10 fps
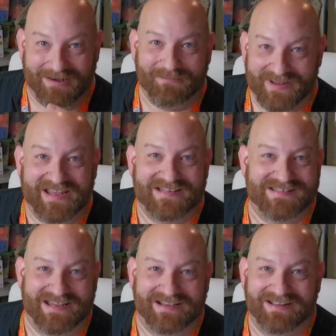
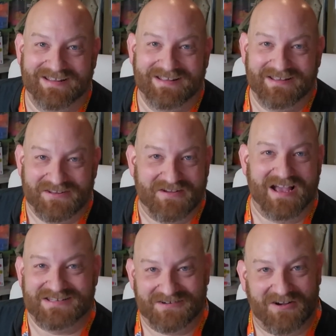amazing. You
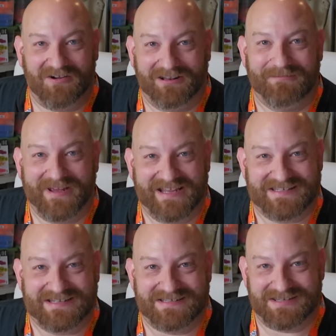guys are all amazing.